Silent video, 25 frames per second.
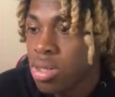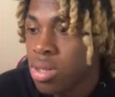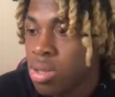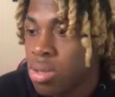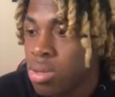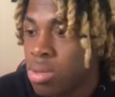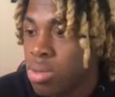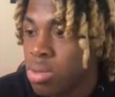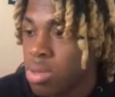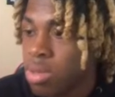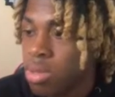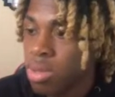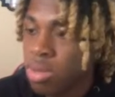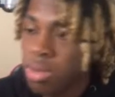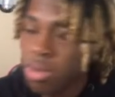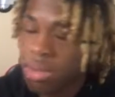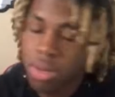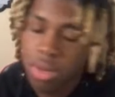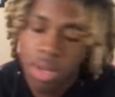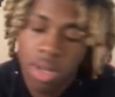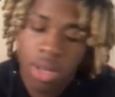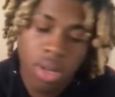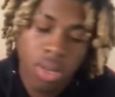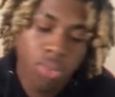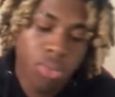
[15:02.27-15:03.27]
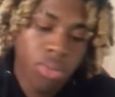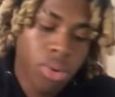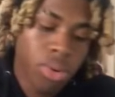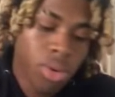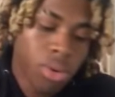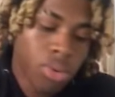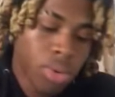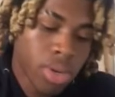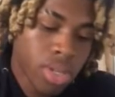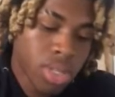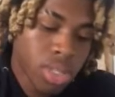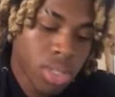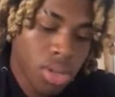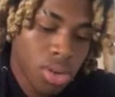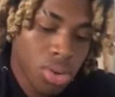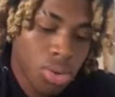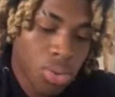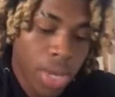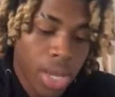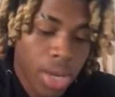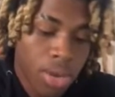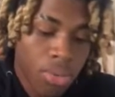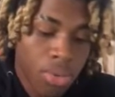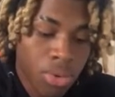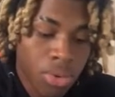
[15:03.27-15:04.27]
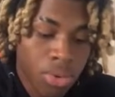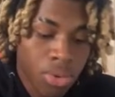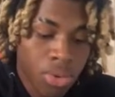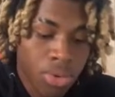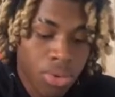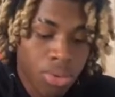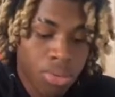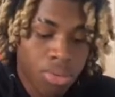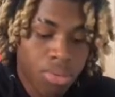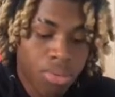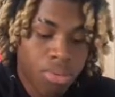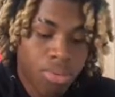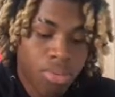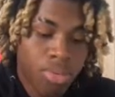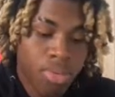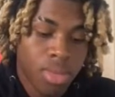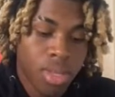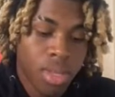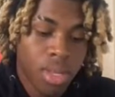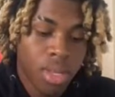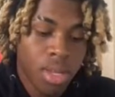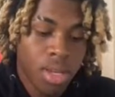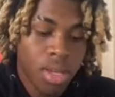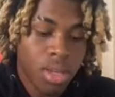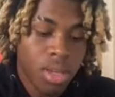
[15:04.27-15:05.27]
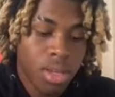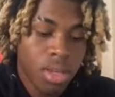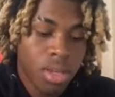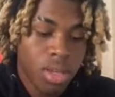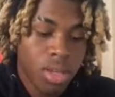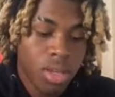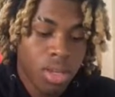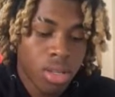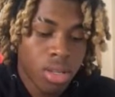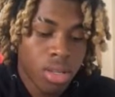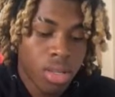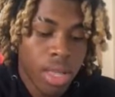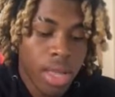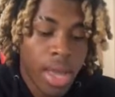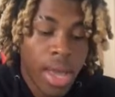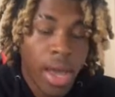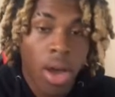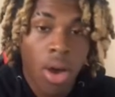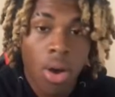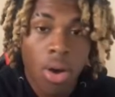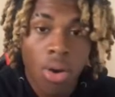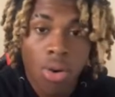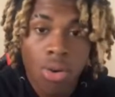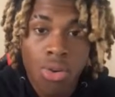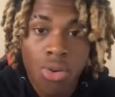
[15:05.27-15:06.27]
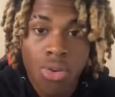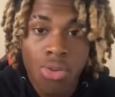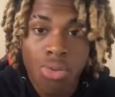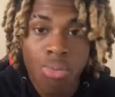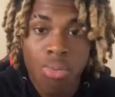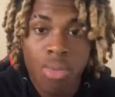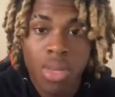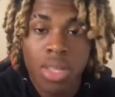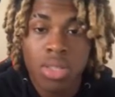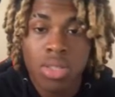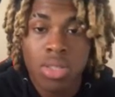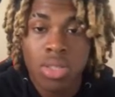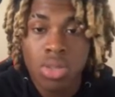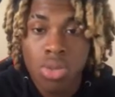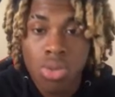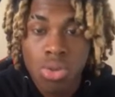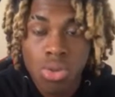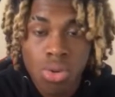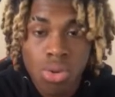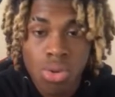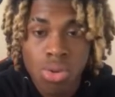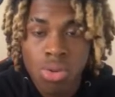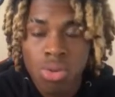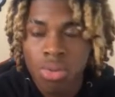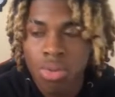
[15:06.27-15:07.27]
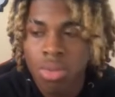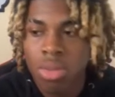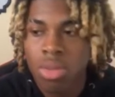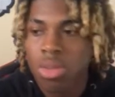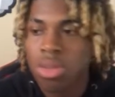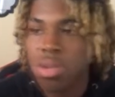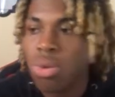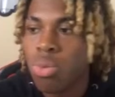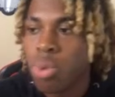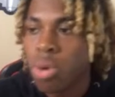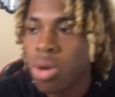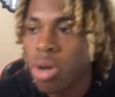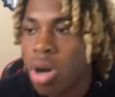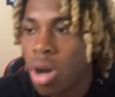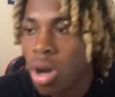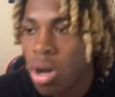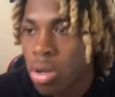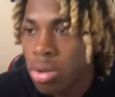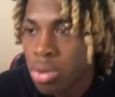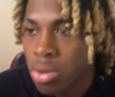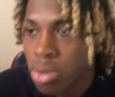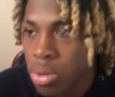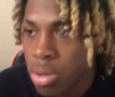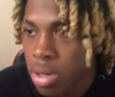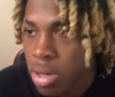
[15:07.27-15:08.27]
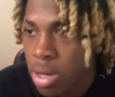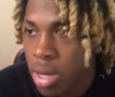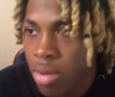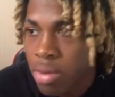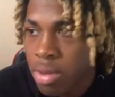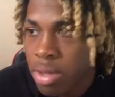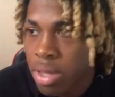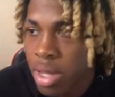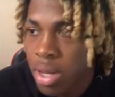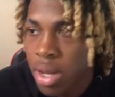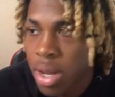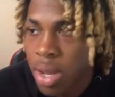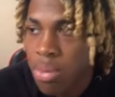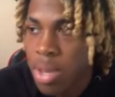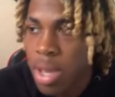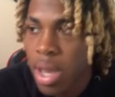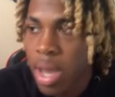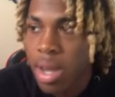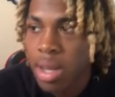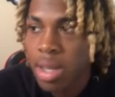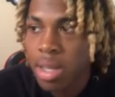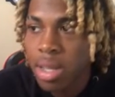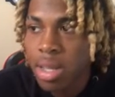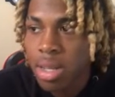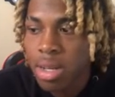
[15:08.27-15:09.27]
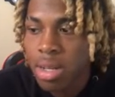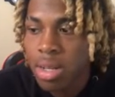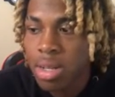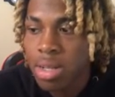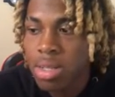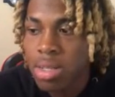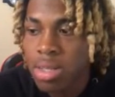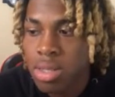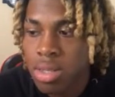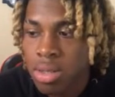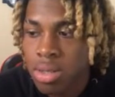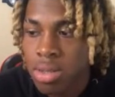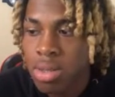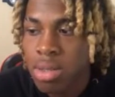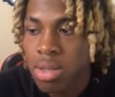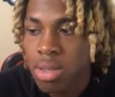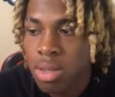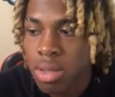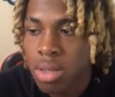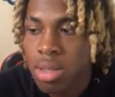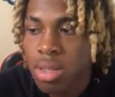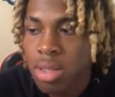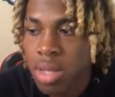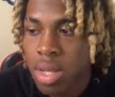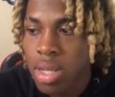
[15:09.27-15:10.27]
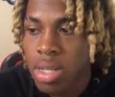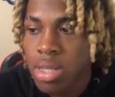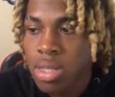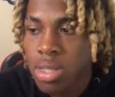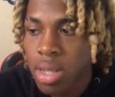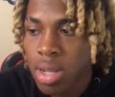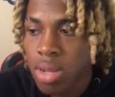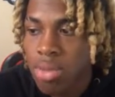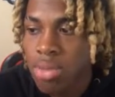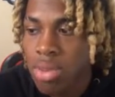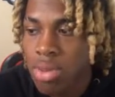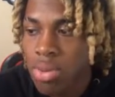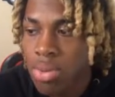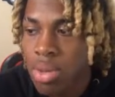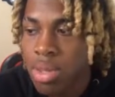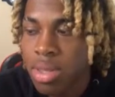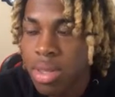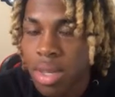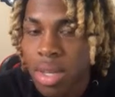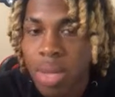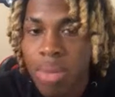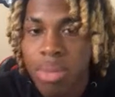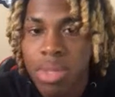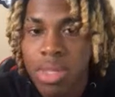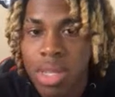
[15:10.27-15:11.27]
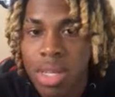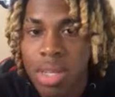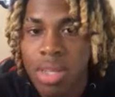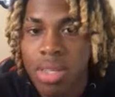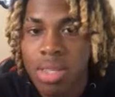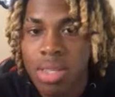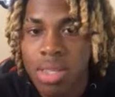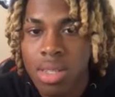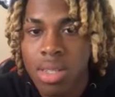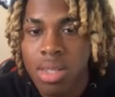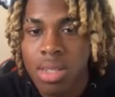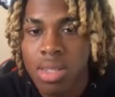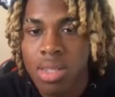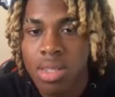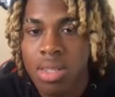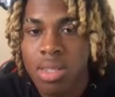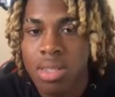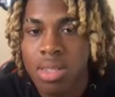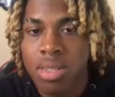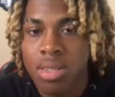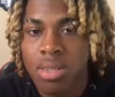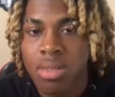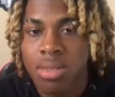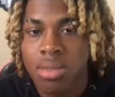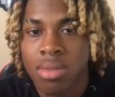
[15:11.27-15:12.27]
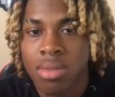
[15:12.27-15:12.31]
You know, in the, what it was in the weight room, in the at home, in school know, we are all doing everything that we had to get done. So that's definitely one thing I'm gonna take into the next season.